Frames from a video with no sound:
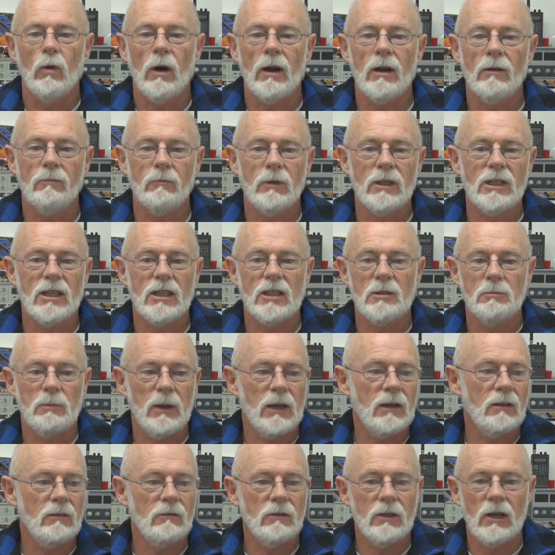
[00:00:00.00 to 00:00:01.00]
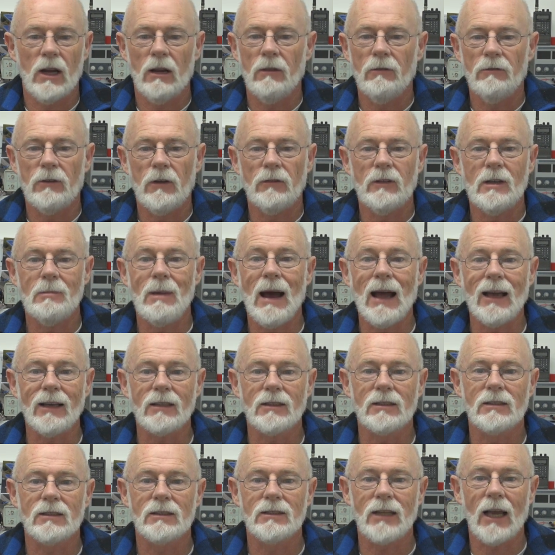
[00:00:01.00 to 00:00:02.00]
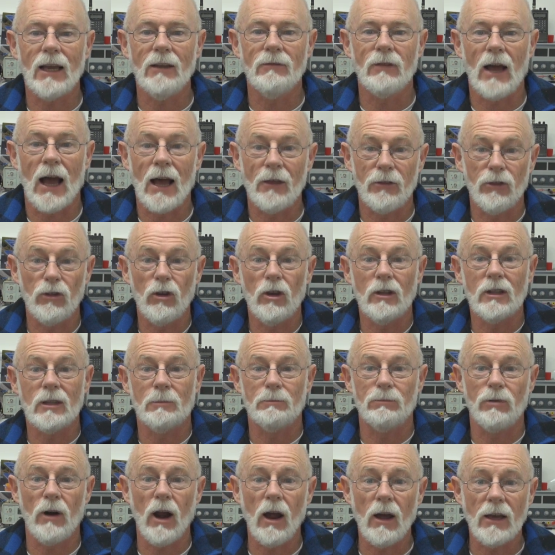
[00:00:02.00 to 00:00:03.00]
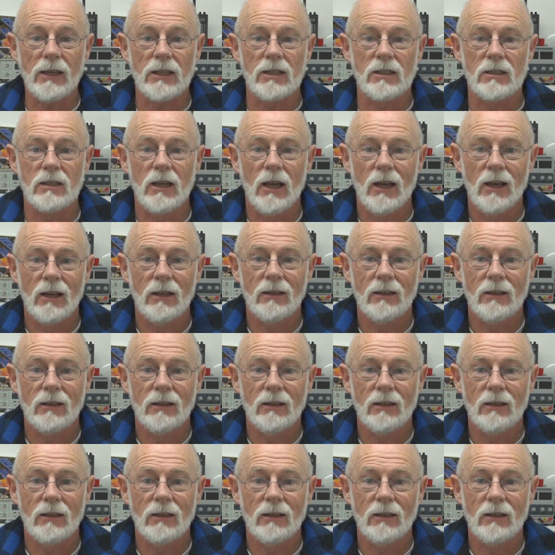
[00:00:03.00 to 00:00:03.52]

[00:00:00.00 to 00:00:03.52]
Why don't we just spend, 50 bucks? Save a third the price.